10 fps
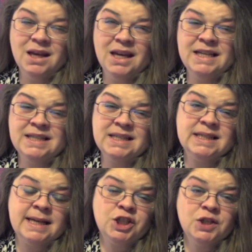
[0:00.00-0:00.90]
It is
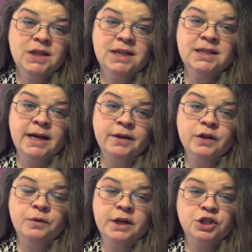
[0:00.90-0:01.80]
essentially a
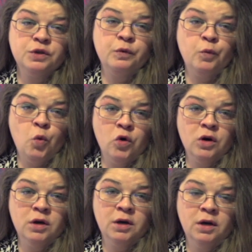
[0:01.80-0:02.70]
declaration of
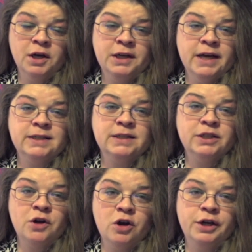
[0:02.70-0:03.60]
war against the
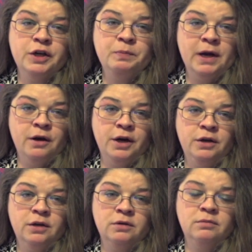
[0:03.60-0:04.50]
targeted parent,
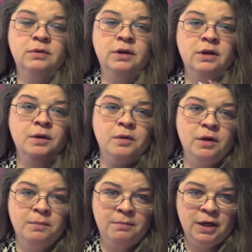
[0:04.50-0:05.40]

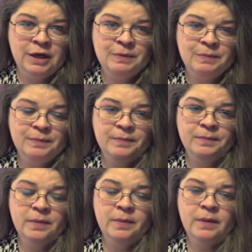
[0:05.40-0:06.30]
me,
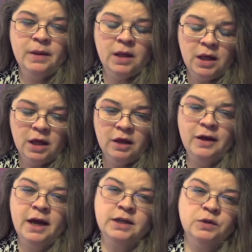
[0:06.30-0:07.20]

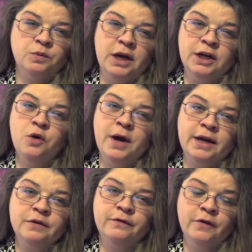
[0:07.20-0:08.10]
that has a
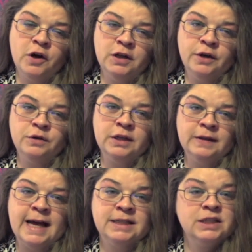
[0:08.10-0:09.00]
radioactive fallout that
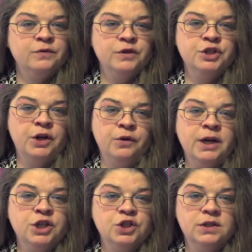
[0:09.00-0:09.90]
lasts for
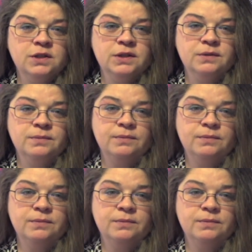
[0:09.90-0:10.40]
generations.